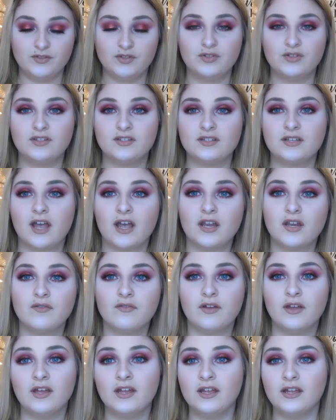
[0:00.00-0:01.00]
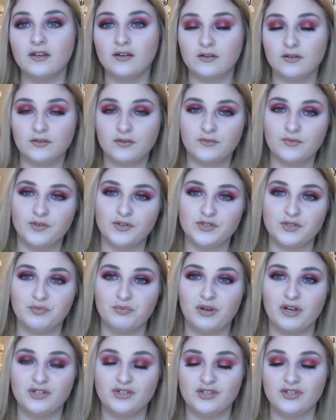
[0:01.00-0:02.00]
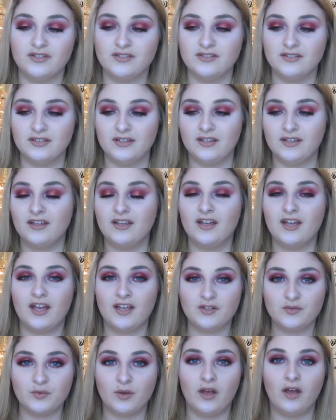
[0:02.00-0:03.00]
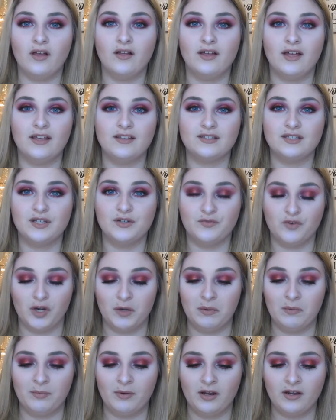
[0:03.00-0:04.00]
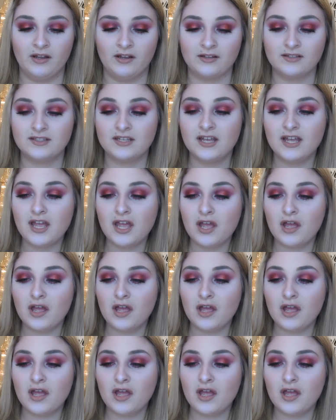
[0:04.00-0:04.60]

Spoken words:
So this is kind of a first impressions as well as the affordable products.